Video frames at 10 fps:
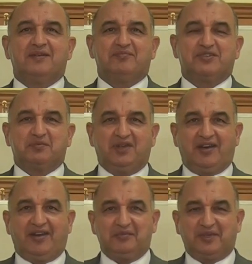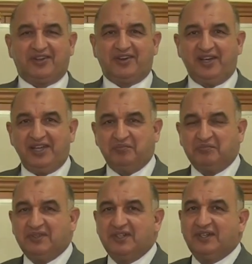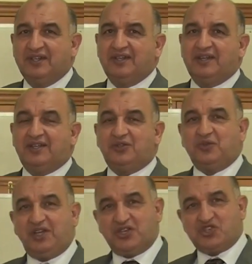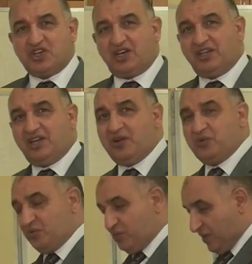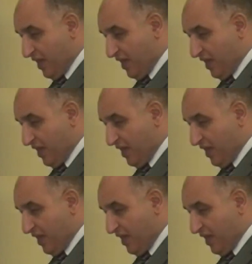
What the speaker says: Bismillah ar-Rahman ar-Rahim. Today, inshallah, we will